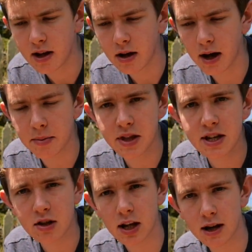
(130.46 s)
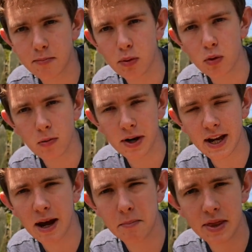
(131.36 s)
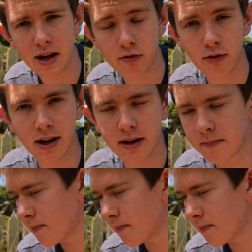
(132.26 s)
And these are like a ball one again, but they're green.